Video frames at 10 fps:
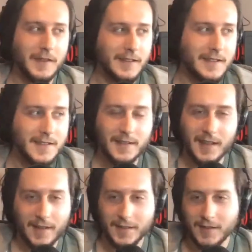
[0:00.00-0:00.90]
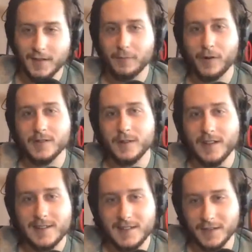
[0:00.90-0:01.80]
They sent out a ton of press
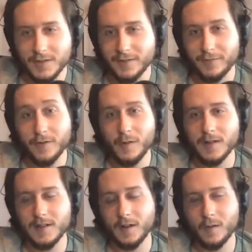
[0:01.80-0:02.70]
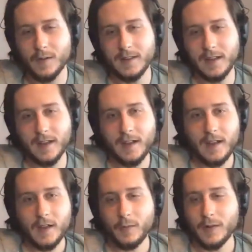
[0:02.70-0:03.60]
release just a few months ago when
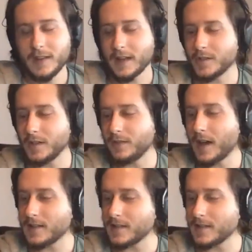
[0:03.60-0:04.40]
they achieved that.